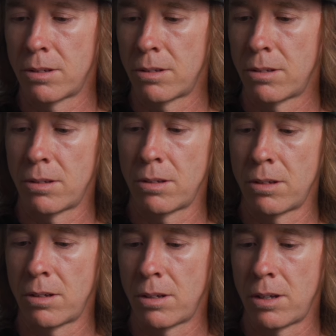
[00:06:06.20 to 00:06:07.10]

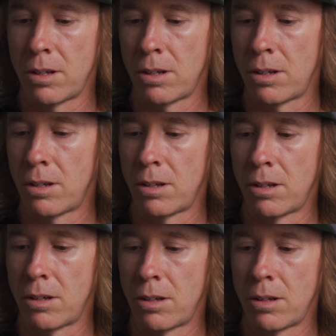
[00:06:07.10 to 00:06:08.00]

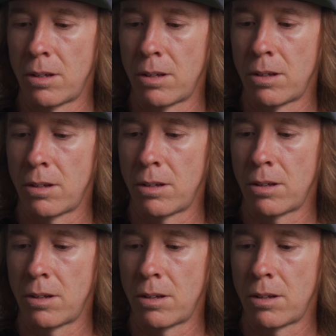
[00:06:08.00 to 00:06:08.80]
Nobody speaks.